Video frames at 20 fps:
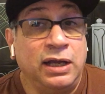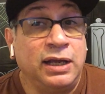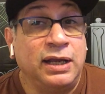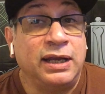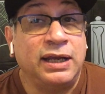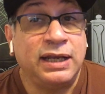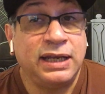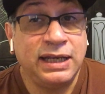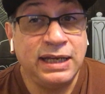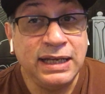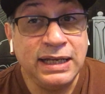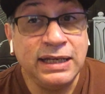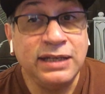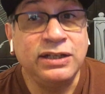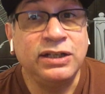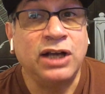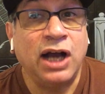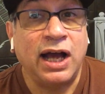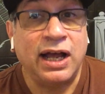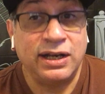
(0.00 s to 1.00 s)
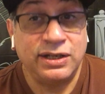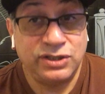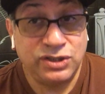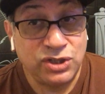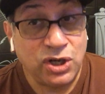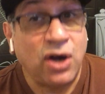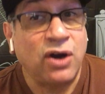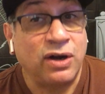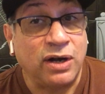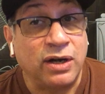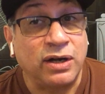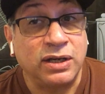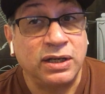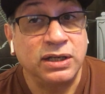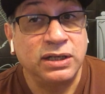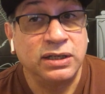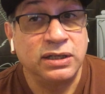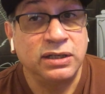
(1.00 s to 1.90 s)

he got dark